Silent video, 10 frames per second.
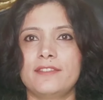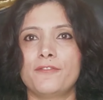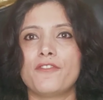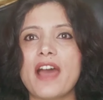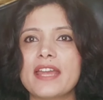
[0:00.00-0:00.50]

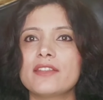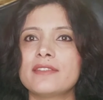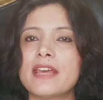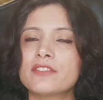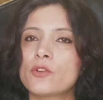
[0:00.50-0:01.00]
virus
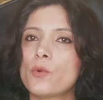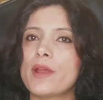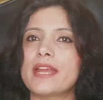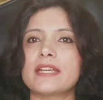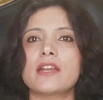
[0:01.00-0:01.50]
has
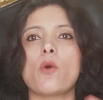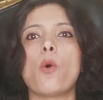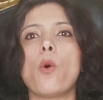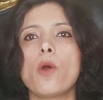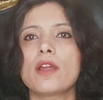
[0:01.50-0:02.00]
created
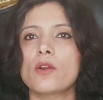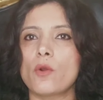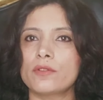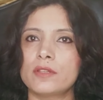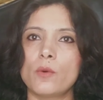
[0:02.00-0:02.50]
all
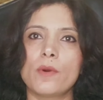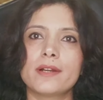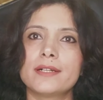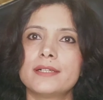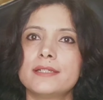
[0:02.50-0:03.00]
across the
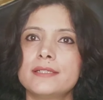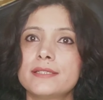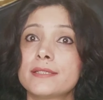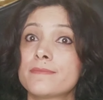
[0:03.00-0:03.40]
world,